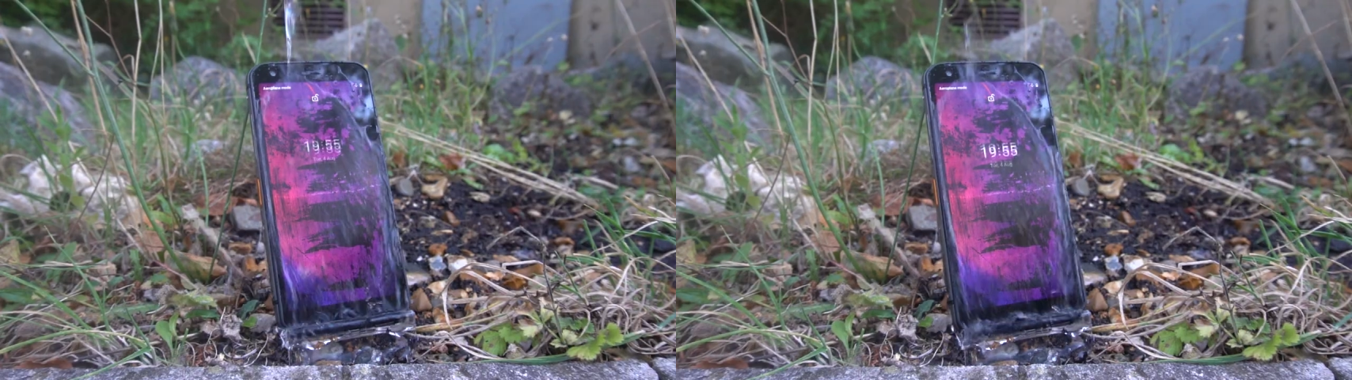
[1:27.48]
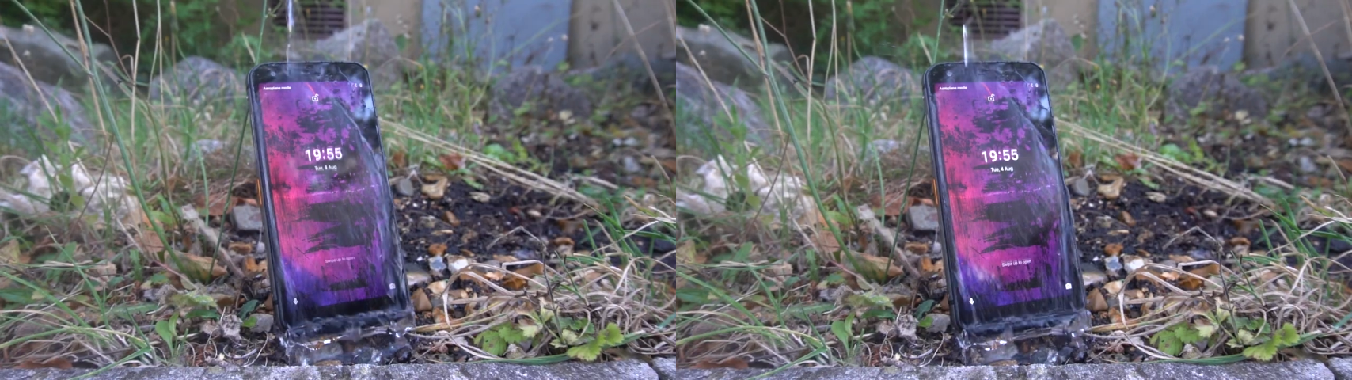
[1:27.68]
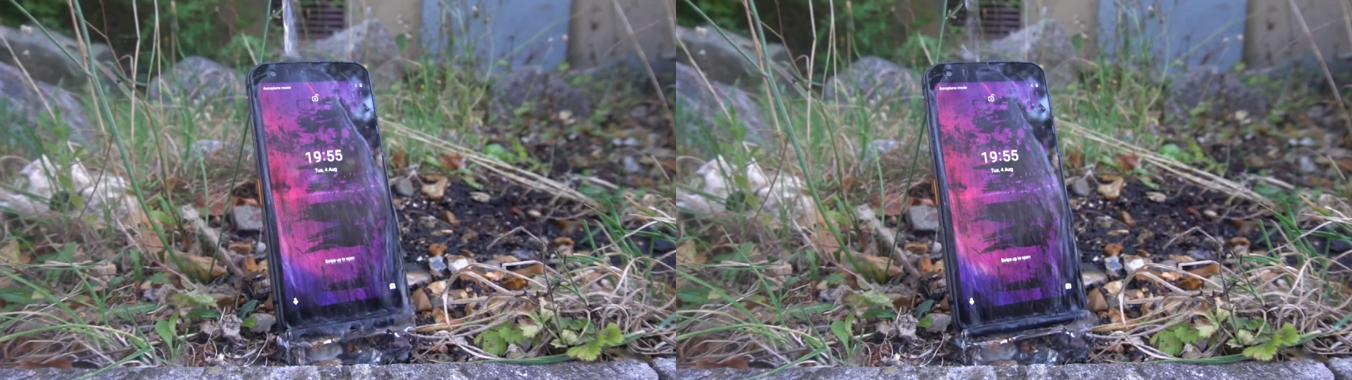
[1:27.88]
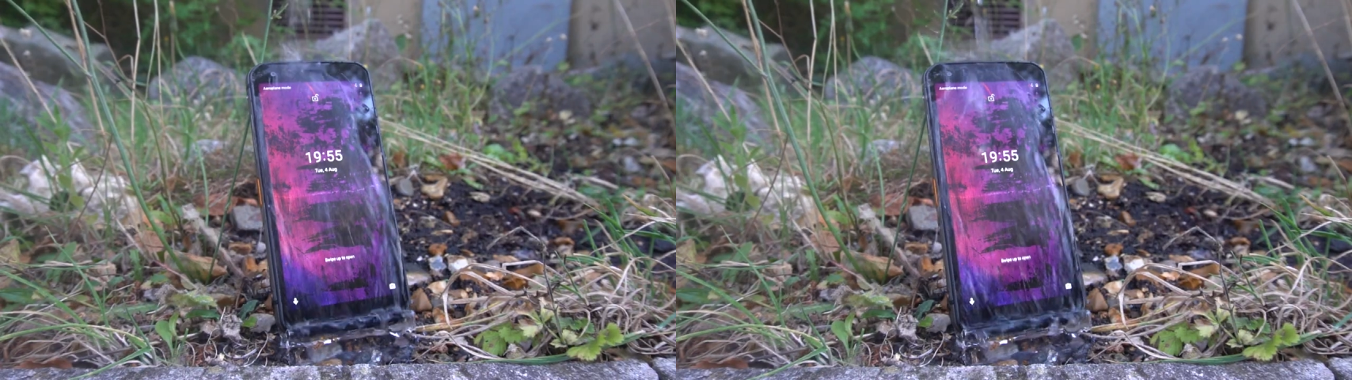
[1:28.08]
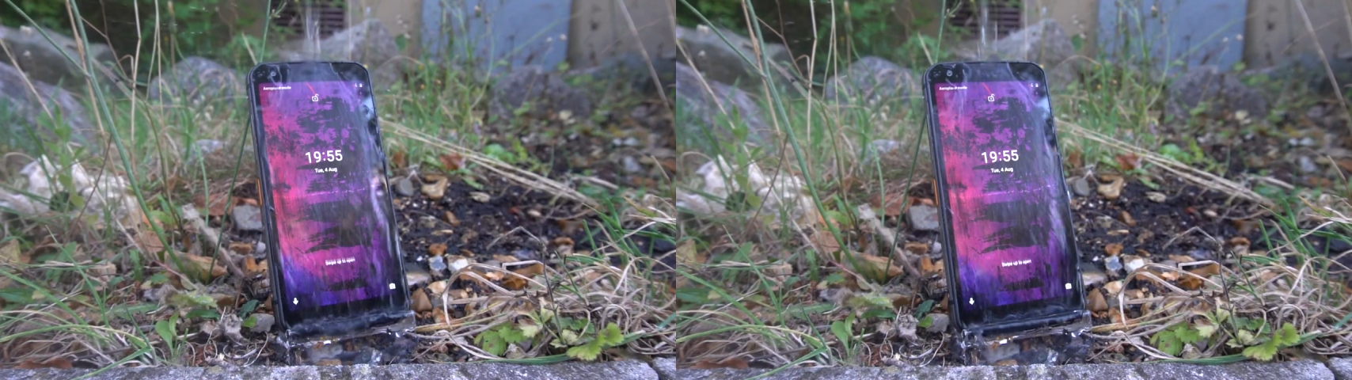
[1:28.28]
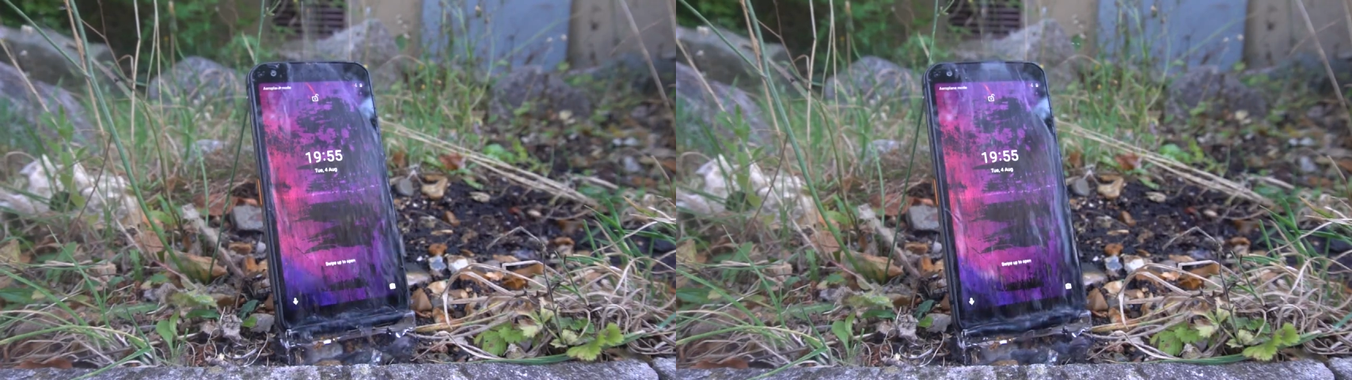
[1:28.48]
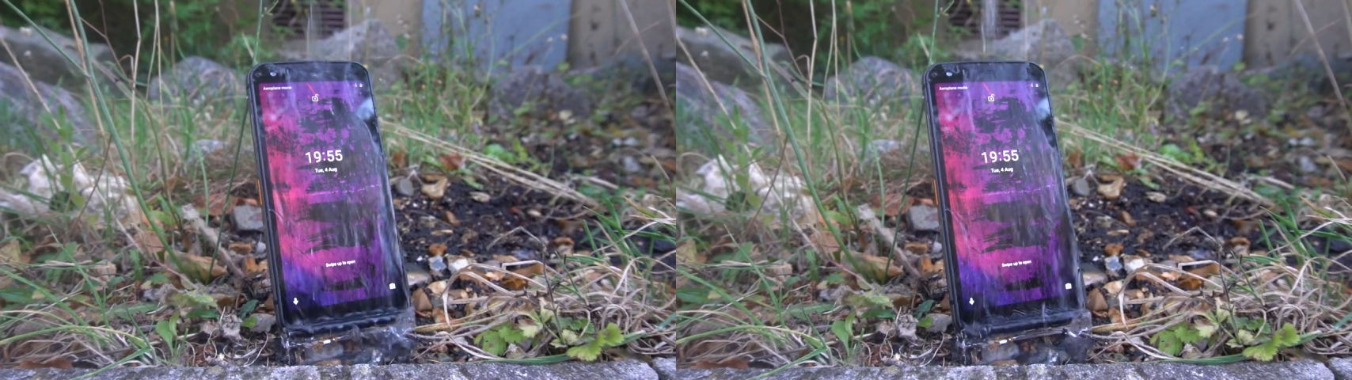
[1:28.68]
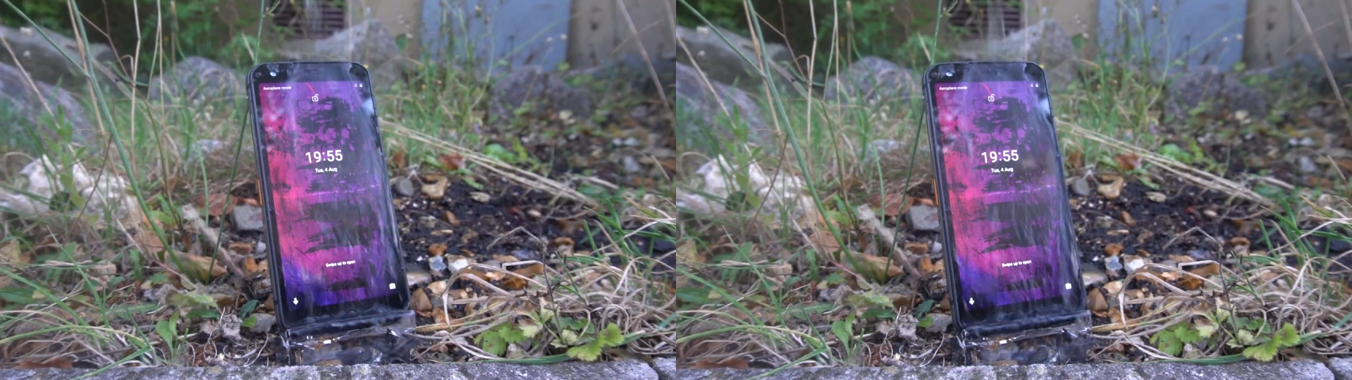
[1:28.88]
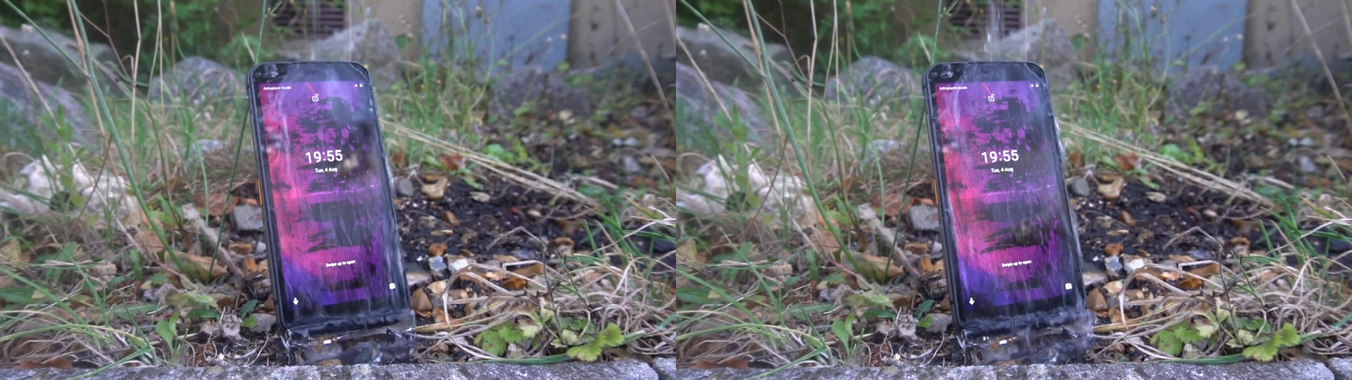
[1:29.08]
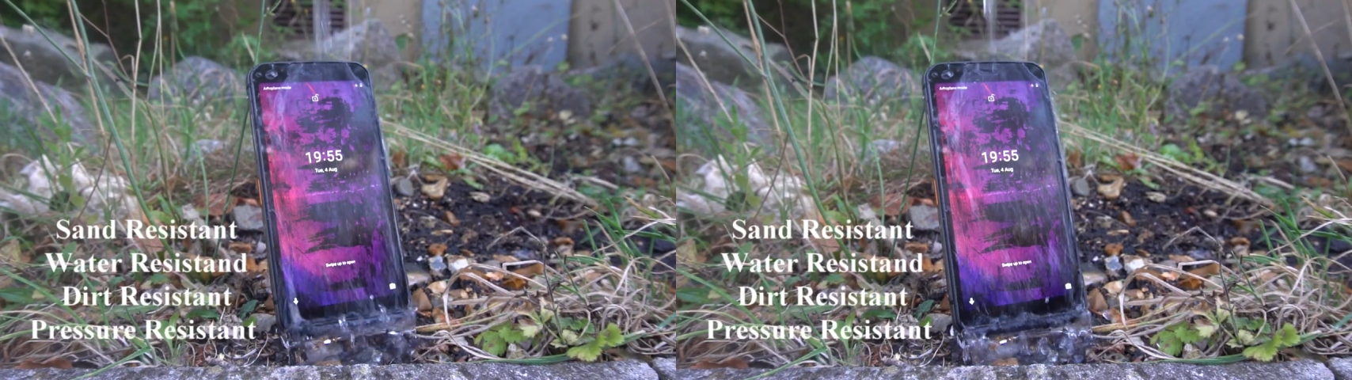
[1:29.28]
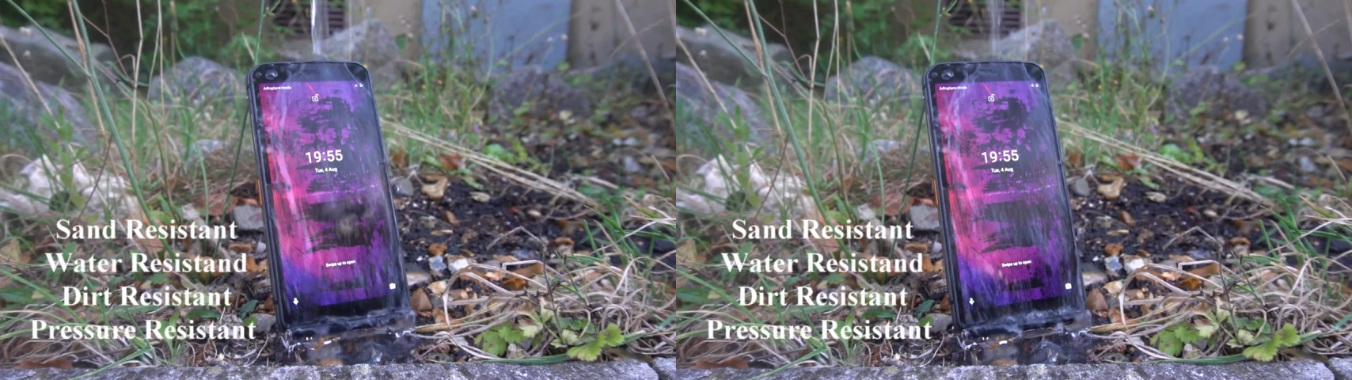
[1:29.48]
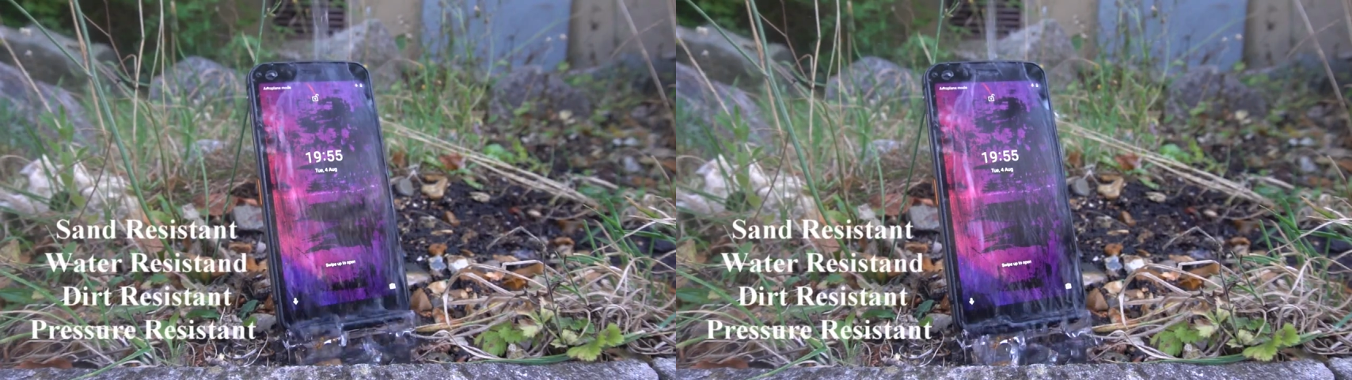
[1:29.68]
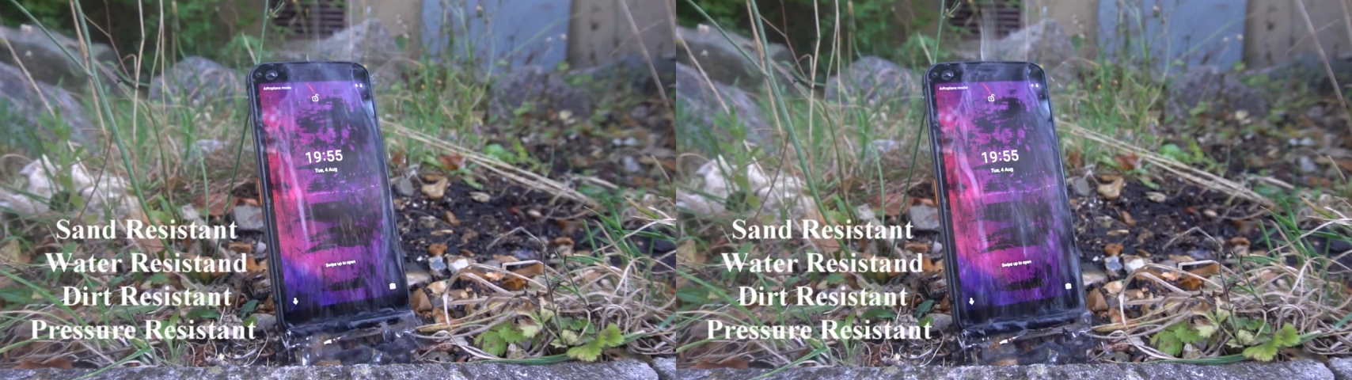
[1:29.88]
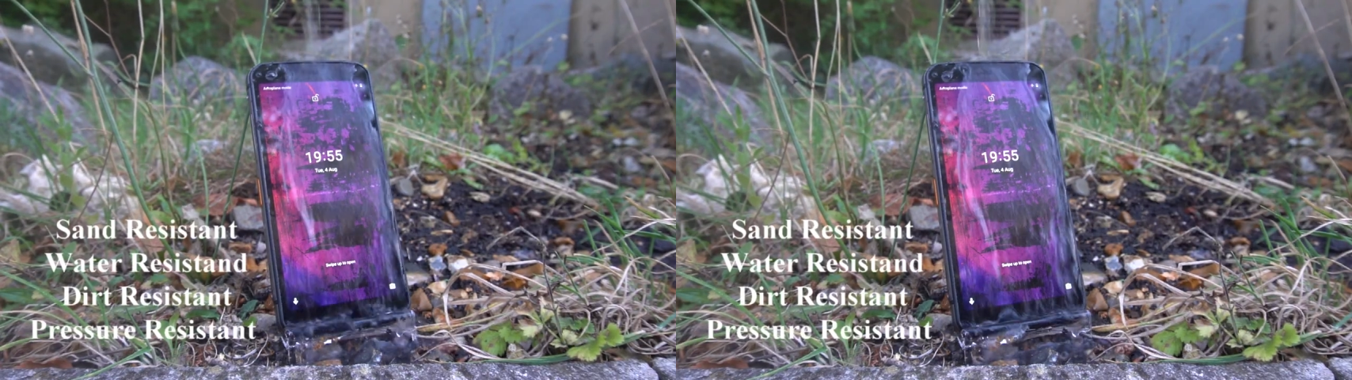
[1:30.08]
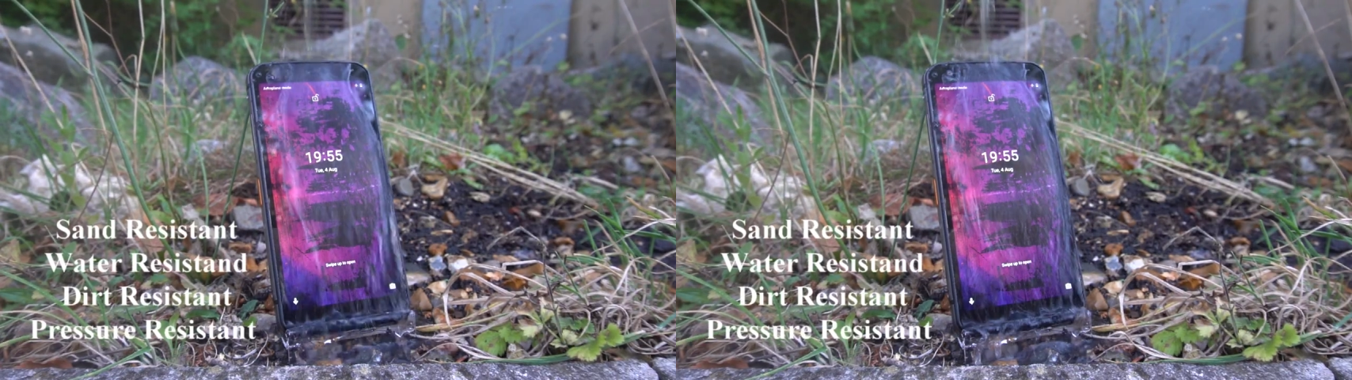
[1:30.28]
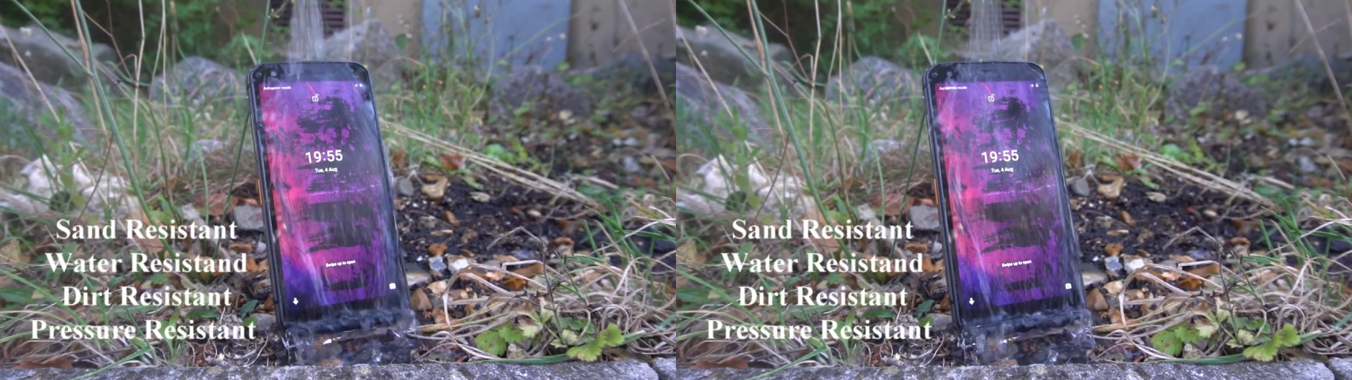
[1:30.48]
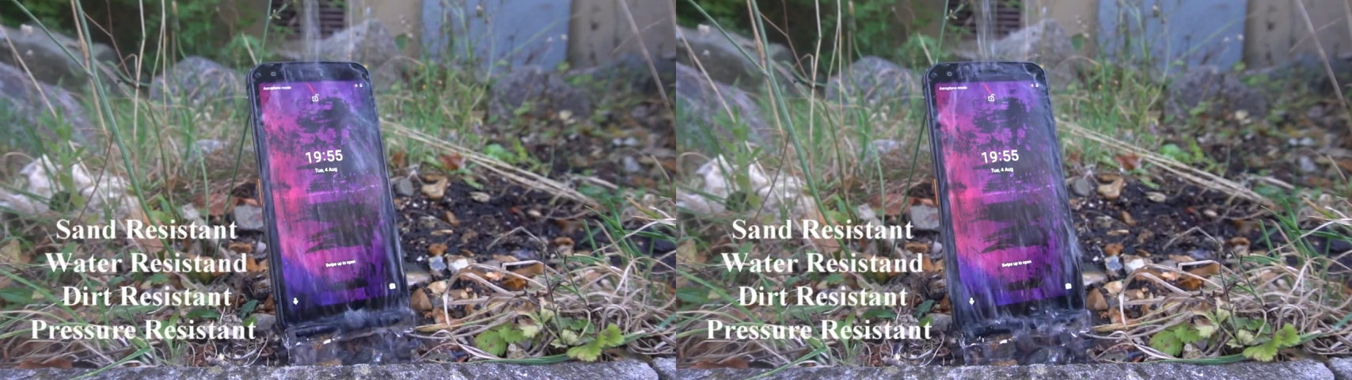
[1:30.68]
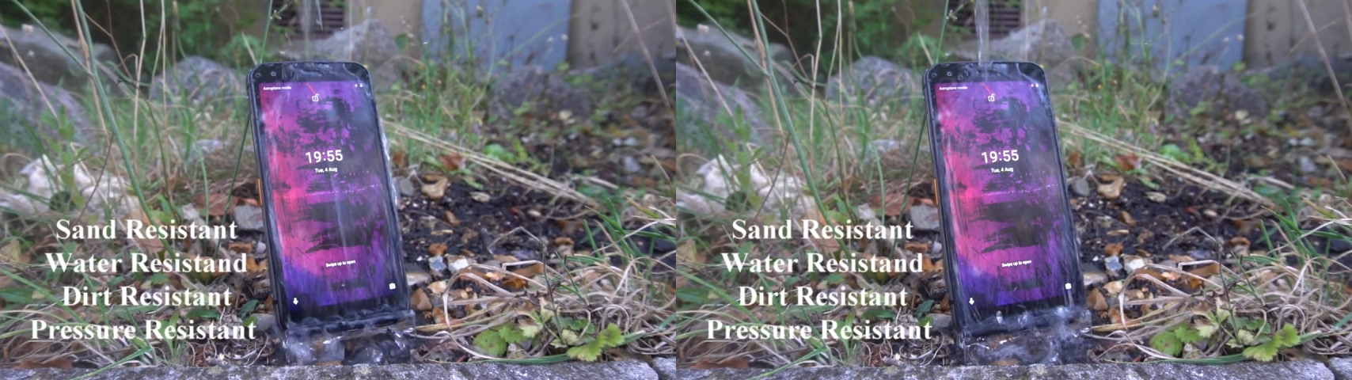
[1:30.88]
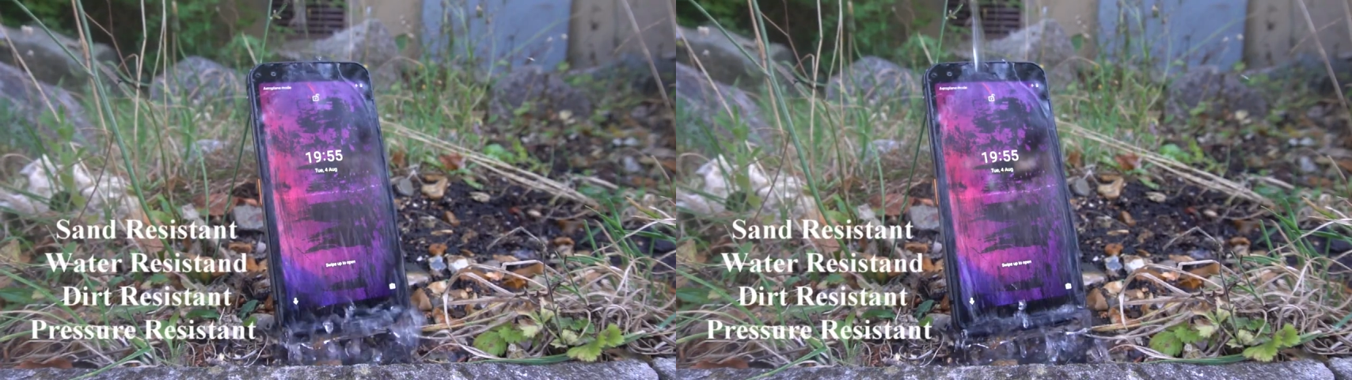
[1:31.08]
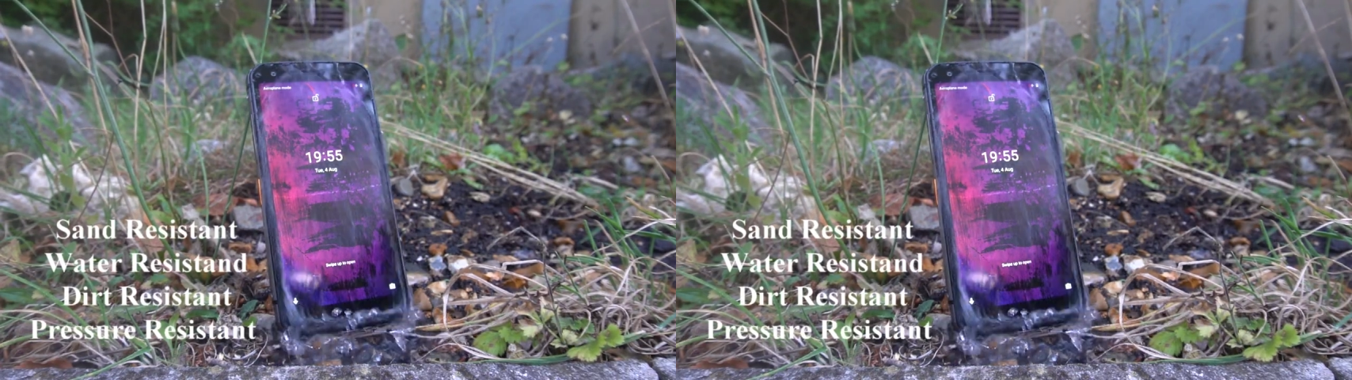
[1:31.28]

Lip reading: (no speaker visible)